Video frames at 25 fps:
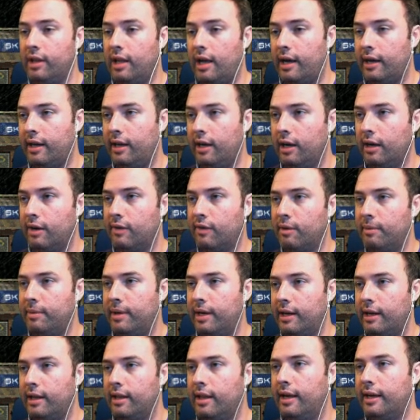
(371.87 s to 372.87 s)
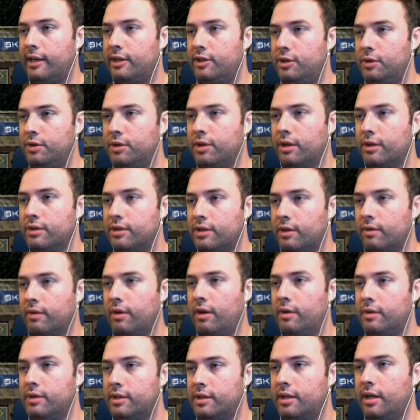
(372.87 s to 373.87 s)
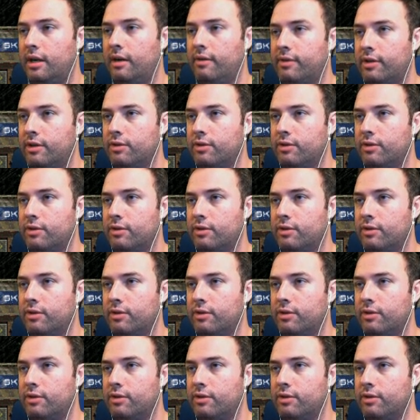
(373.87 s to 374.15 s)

a lot here, where I'm getting like two turns in a row and stuff,